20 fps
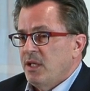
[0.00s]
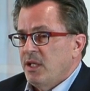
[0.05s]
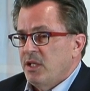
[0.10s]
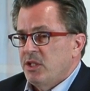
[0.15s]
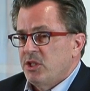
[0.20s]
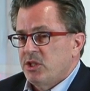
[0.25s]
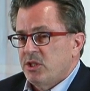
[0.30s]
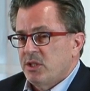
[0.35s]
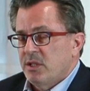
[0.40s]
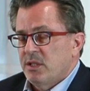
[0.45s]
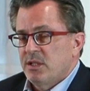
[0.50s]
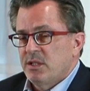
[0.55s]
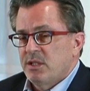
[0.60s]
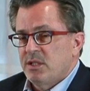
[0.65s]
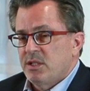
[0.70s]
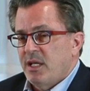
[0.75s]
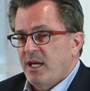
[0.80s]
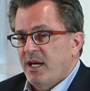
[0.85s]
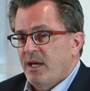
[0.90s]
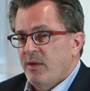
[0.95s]

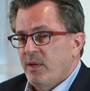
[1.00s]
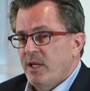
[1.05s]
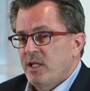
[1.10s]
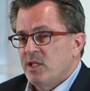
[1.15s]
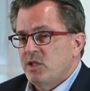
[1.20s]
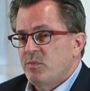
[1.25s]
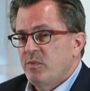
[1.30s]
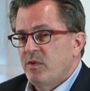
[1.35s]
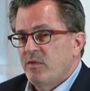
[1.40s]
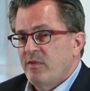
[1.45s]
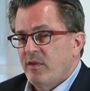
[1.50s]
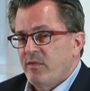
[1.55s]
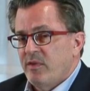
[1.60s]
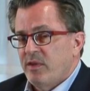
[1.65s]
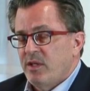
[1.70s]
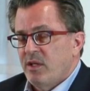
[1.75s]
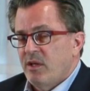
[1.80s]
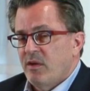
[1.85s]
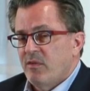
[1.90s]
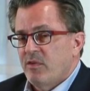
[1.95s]
insurance, IRAs, move
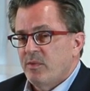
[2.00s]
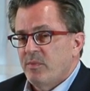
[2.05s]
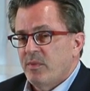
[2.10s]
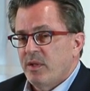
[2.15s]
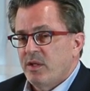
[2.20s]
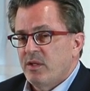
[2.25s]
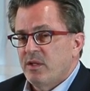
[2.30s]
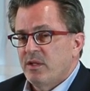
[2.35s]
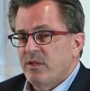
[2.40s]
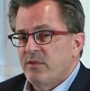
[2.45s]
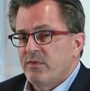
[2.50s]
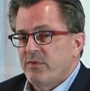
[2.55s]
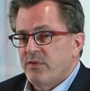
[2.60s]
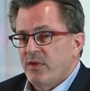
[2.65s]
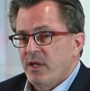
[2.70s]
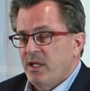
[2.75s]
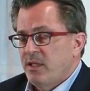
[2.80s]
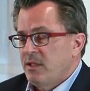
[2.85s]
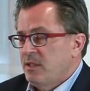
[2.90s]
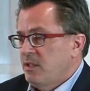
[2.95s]
everything over to my good
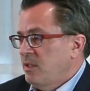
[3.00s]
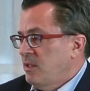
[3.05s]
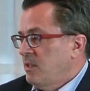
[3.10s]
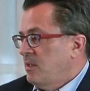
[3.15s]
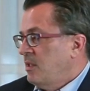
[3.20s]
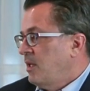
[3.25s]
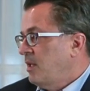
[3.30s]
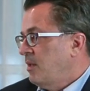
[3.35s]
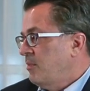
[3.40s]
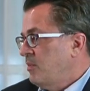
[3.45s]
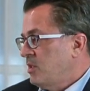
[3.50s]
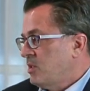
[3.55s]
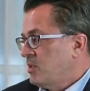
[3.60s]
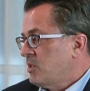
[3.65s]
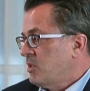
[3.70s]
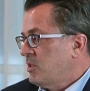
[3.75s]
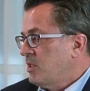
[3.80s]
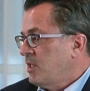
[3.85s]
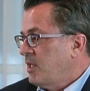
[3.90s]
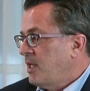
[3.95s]
friend,
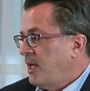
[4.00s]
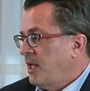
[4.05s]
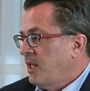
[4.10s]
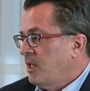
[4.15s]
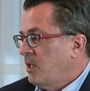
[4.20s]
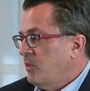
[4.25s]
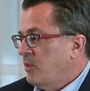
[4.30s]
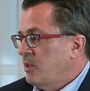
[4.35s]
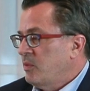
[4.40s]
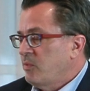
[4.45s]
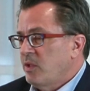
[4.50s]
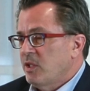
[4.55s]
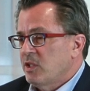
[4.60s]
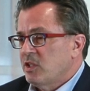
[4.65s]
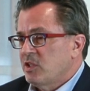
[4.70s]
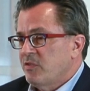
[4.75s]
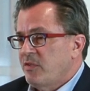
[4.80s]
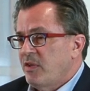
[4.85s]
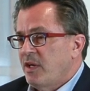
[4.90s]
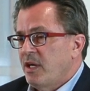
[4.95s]
Mr. Dinallo at
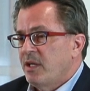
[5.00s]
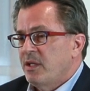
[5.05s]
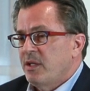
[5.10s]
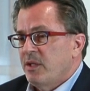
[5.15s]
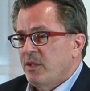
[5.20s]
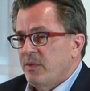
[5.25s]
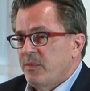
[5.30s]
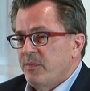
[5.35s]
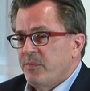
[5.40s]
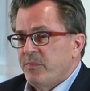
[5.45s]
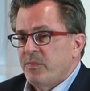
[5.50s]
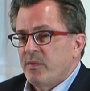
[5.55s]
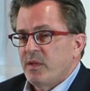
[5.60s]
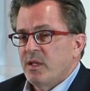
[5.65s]
Wells Fargo.